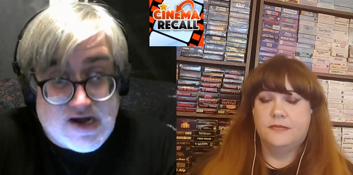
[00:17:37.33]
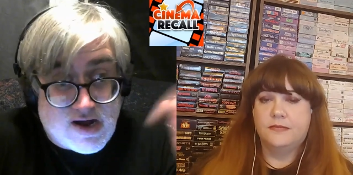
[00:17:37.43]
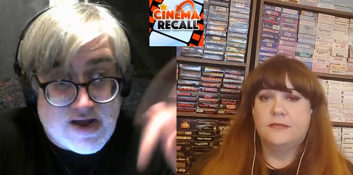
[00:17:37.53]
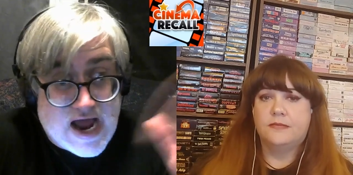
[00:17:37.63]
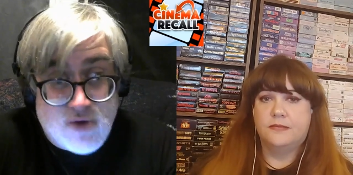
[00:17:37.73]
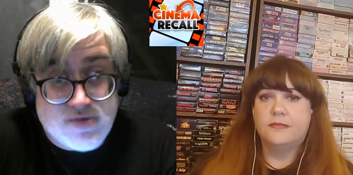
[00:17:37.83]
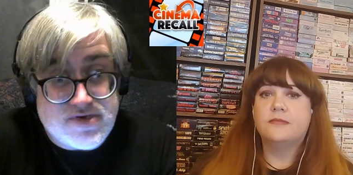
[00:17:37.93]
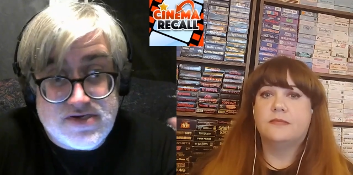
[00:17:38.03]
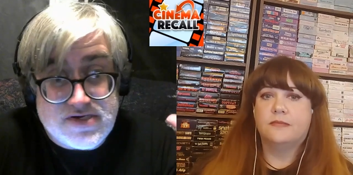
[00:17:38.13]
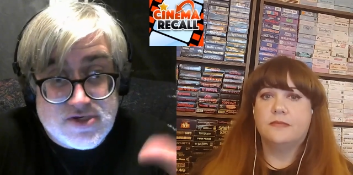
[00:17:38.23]
Speaker 1: to cut out
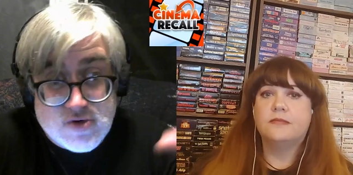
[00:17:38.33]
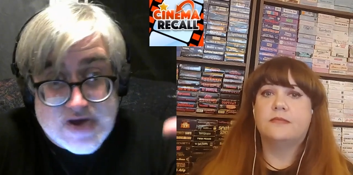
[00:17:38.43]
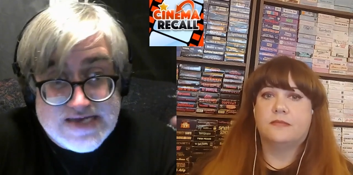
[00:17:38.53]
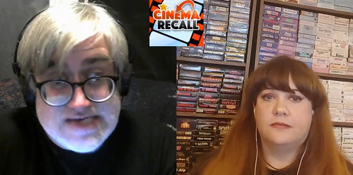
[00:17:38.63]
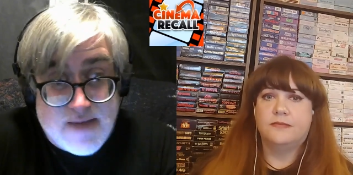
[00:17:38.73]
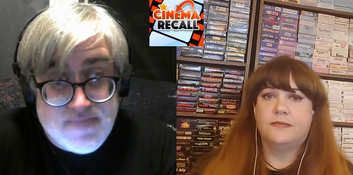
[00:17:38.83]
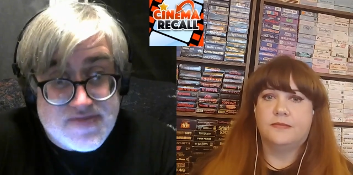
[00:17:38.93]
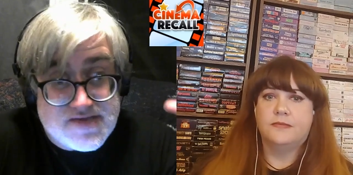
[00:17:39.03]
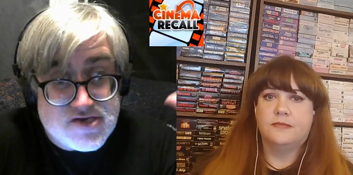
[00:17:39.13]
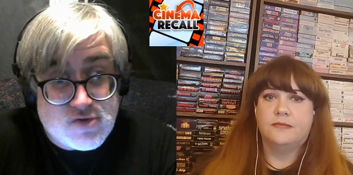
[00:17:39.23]
to adapt this
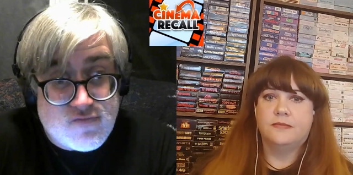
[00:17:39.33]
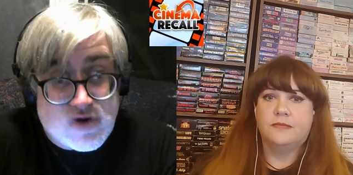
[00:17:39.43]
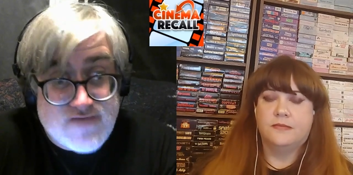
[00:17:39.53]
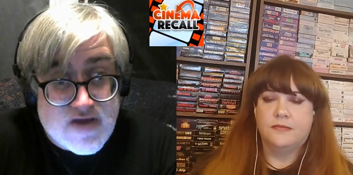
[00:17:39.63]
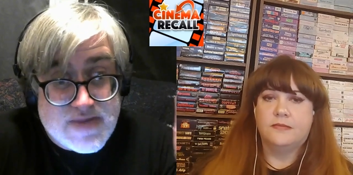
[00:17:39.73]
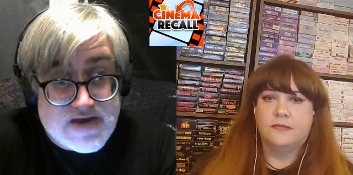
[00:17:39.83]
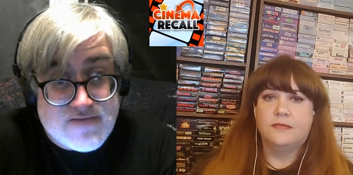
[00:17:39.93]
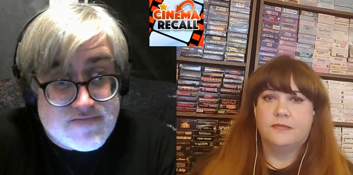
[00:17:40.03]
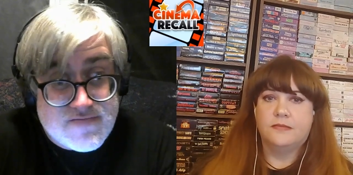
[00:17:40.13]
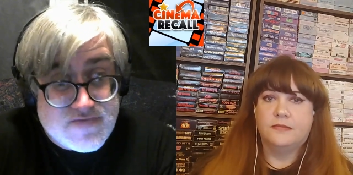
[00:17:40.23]
into a 45 minute
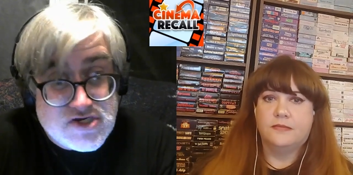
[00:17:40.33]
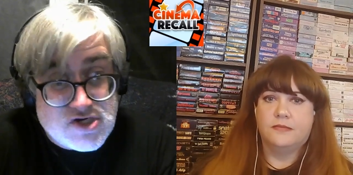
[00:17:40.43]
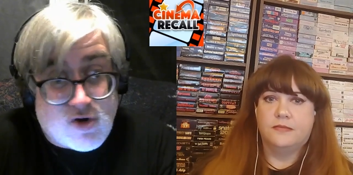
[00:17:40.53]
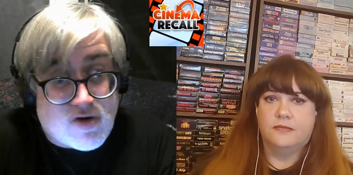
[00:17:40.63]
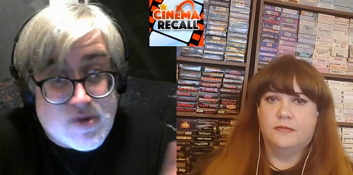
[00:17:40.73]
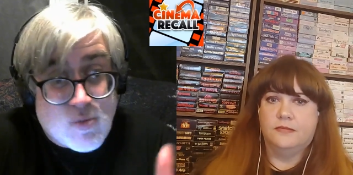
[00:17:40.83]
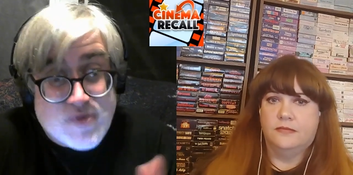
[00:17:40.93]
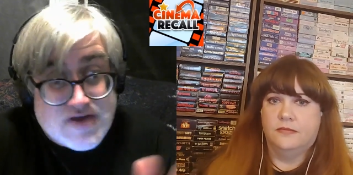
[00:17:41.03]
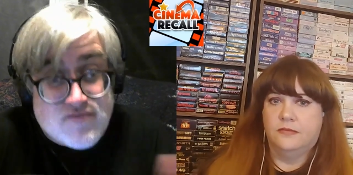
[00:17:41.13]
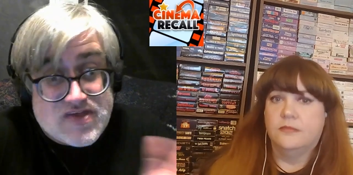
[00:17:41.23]
feature or was
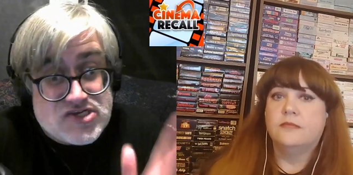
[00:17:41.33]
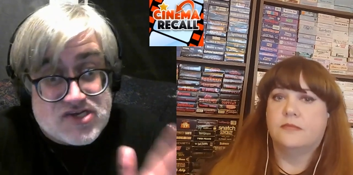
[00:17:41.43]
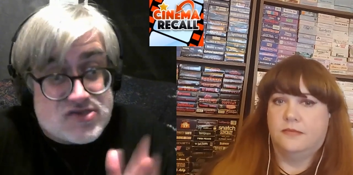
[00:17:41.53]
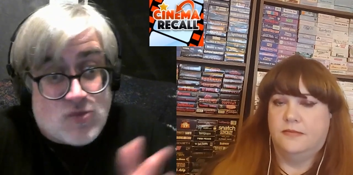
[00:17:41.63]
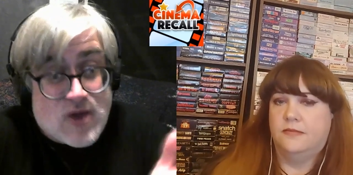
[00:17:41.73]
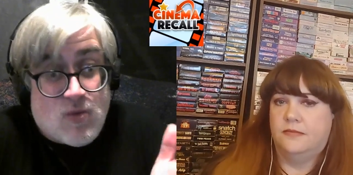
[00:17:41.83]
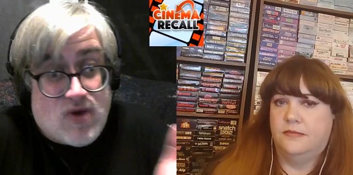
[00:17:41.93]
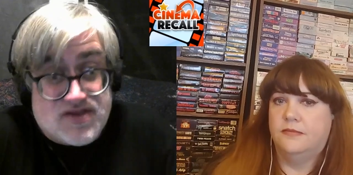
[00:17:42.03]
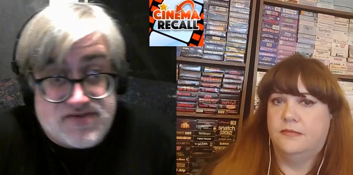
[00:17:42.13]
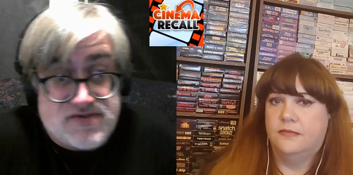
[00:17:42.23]
everything just the way it
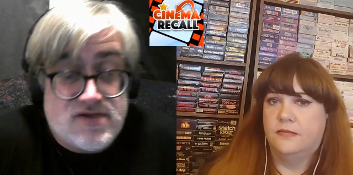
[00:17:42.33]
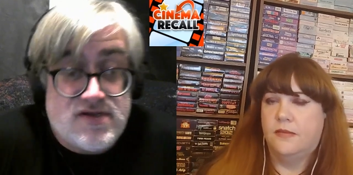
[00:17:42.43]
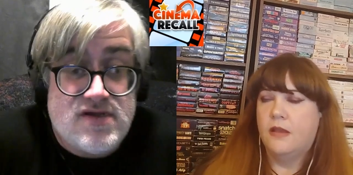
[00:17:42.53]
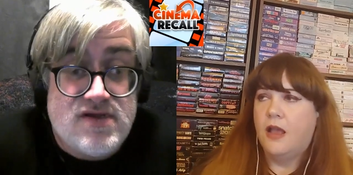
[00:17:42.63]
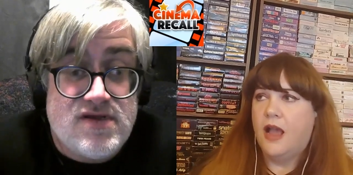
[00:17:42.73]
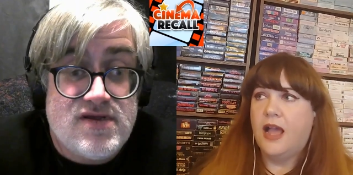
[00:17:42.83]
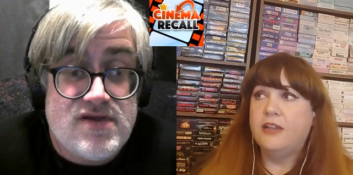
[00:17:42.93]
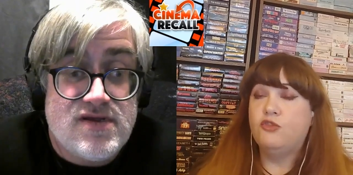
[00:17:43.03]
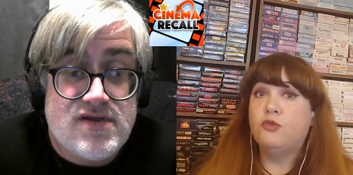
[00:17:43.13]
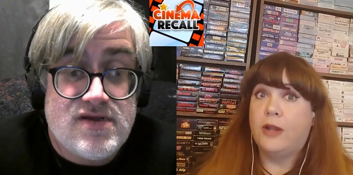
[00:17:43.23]
was?
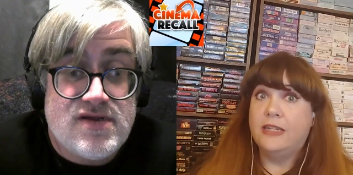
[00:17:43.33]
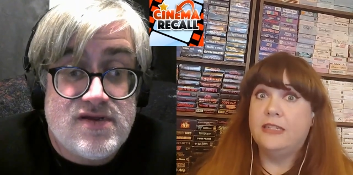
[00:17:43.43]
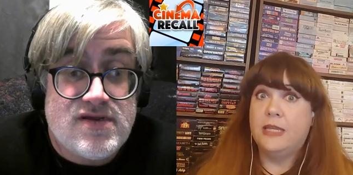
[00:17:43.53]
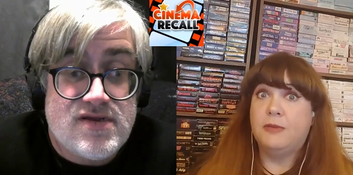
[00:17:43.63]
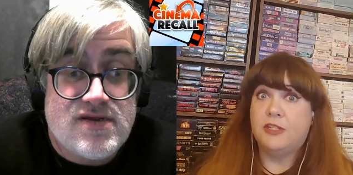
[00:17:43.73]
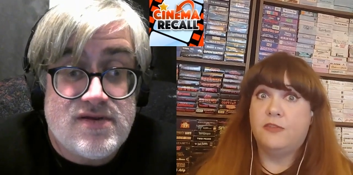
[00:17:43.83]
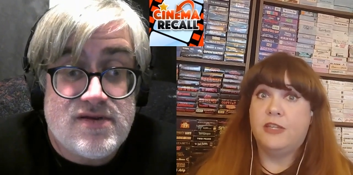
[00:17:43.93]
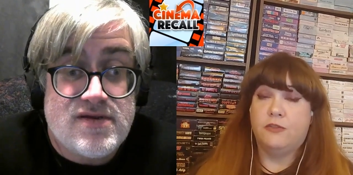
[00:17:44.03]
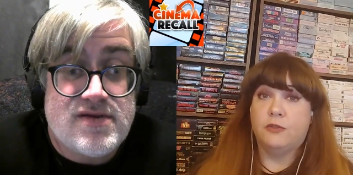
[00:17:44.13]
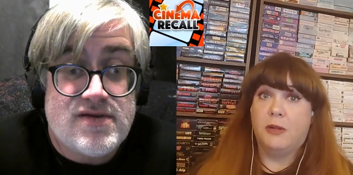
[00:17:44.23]
Speaker 2: I tried to keep it as
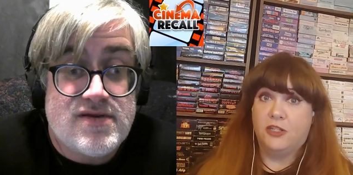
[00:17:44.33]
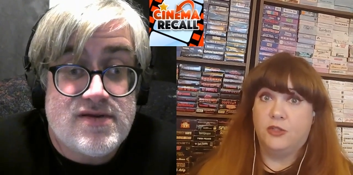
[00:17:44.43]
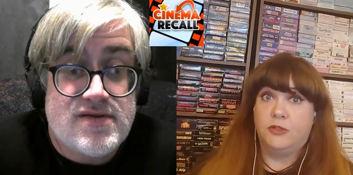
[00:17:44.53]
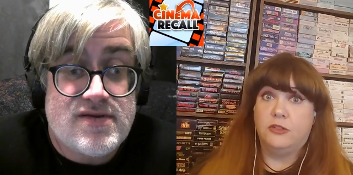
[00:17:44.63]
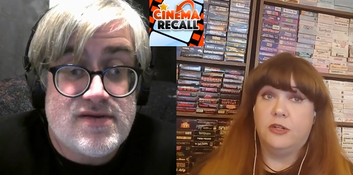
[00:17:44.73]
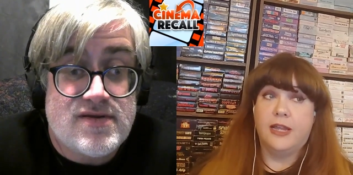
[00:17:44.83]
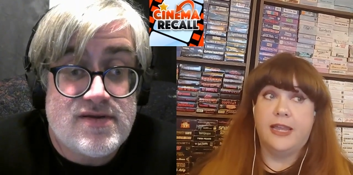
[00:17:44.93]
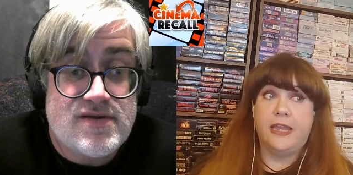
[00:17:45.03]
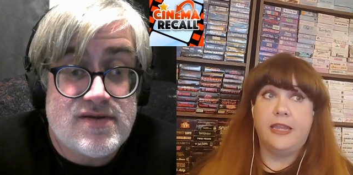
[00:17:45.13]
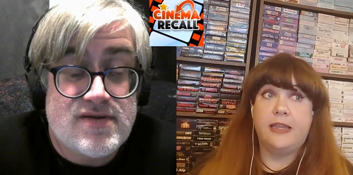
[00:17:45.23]
faithful as possible.
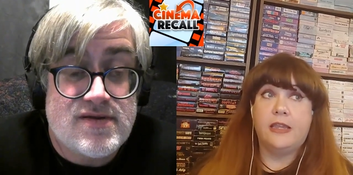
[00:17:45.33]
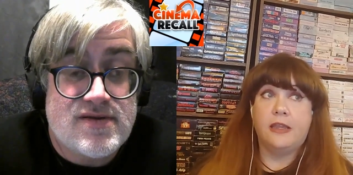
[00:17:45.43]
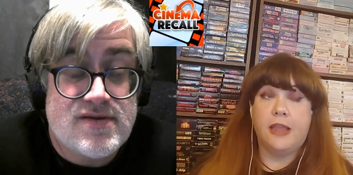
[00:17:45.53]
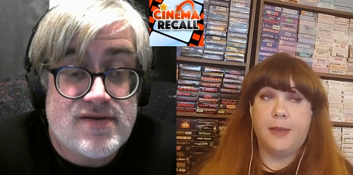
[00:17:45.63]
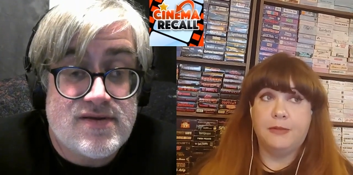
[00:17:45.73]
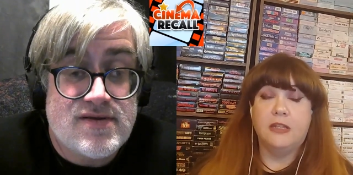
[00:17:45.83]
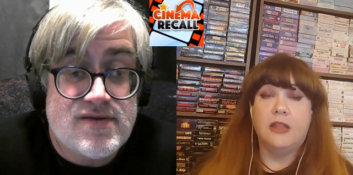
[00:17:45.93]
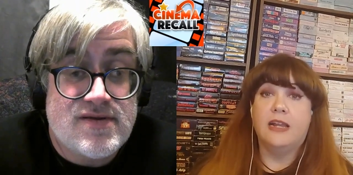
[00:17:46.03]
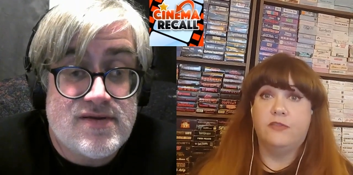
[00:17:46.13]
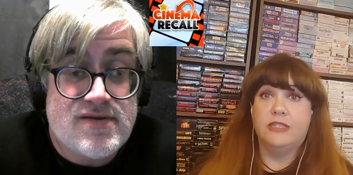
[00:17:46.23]
I kept a
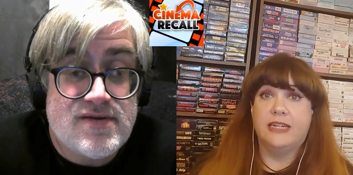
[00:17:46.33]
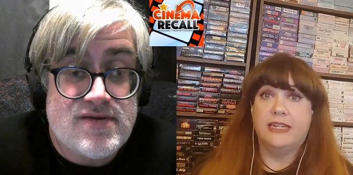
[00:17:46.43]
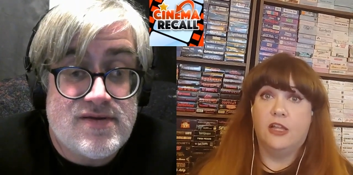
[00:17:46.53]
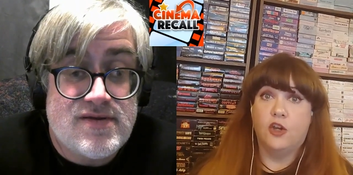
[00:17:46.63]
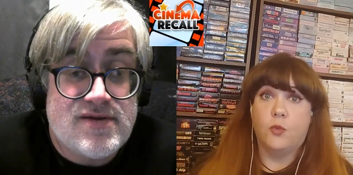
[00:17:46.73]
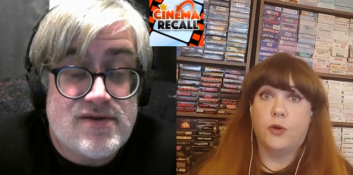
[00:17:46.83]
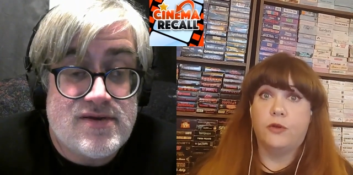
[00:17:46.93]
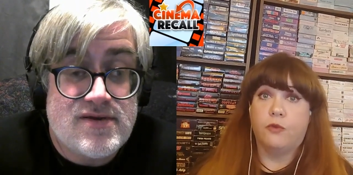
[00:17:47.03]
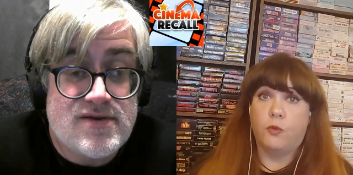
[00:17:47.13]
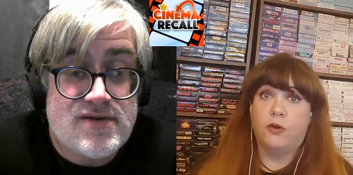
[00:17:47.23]
lot of the dialogue
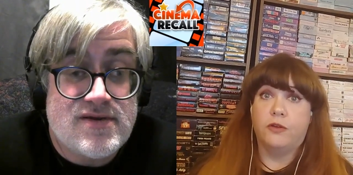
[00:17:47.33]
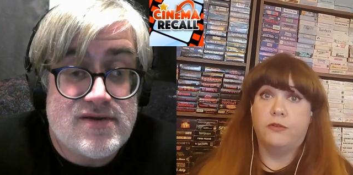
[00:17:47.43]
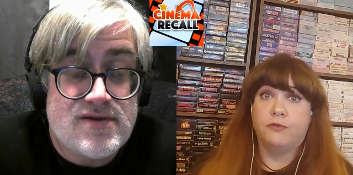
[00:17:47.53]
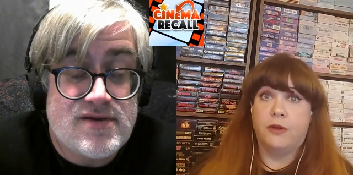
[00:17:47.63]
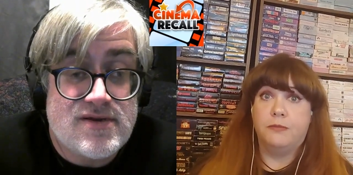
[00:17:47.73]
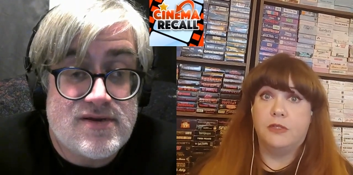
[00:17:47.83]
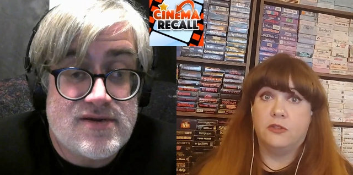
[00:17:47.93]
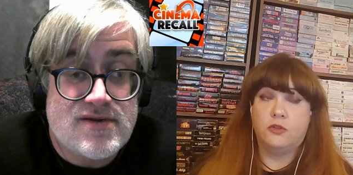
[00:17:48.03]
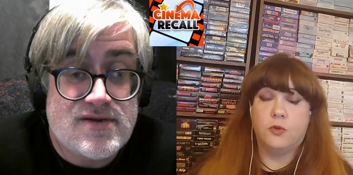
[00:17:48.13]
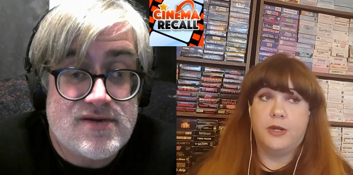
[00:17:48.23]
word for word from
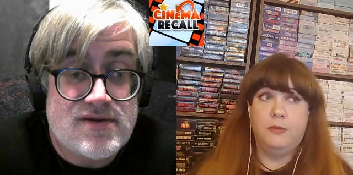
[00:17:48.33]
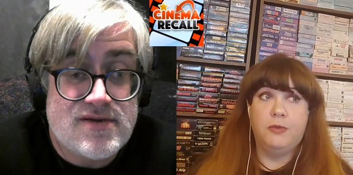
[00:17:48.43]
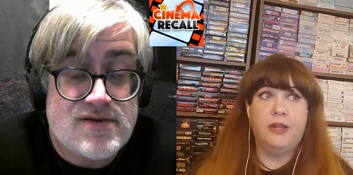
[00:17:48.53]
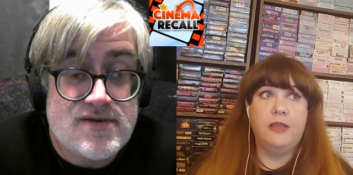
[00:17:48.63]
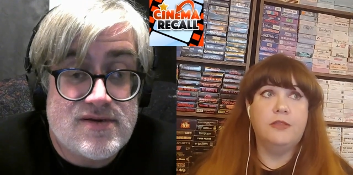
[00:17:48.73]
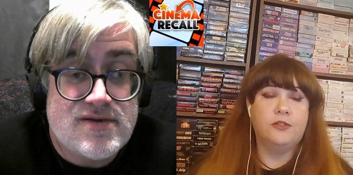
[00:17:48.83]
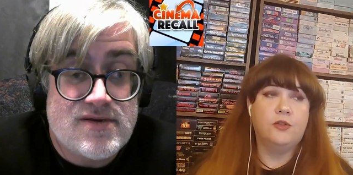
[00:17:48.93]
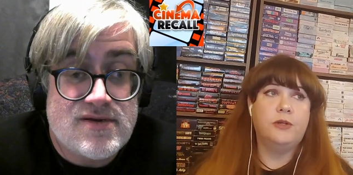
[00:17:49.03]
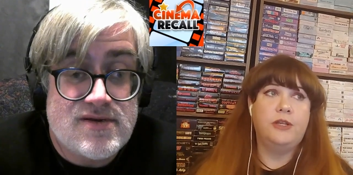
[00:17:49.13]
the story. But in the